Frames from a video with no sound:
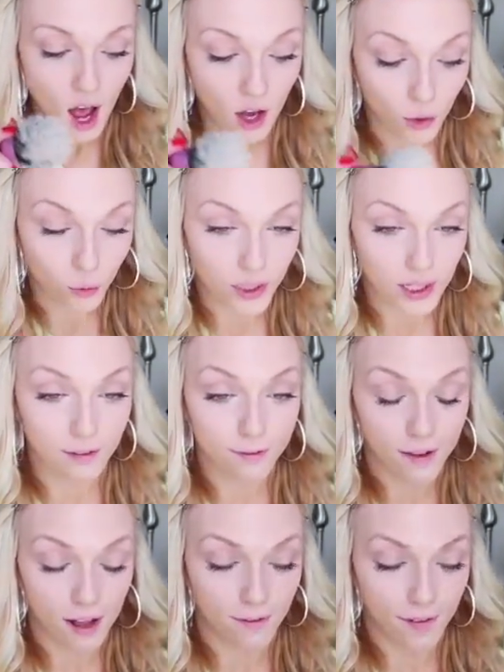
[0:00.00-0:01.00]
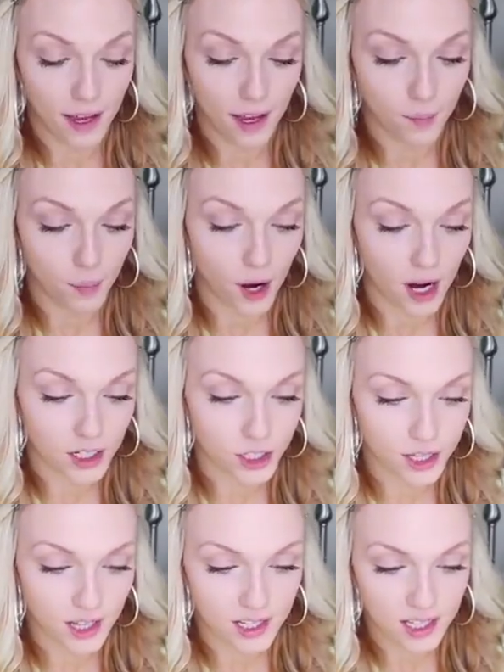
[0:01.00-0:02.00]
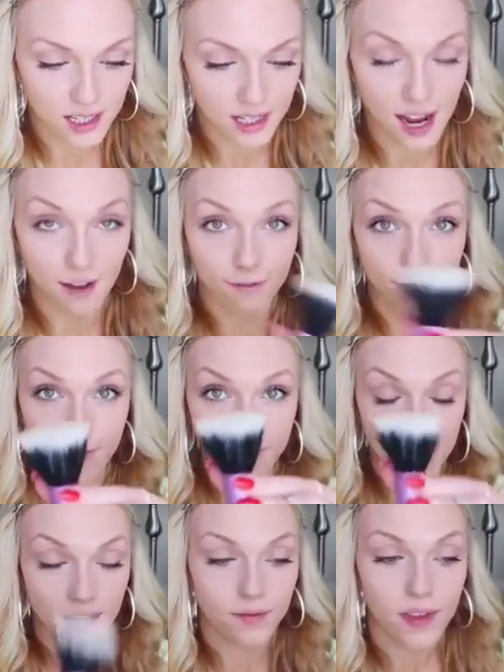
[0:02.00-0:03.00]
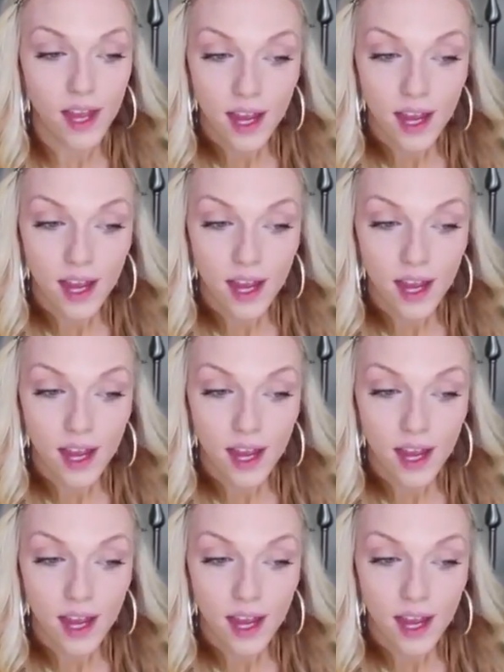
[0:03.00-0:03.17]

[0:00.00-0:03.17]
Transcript: on a really fluffy brush. This is an F50.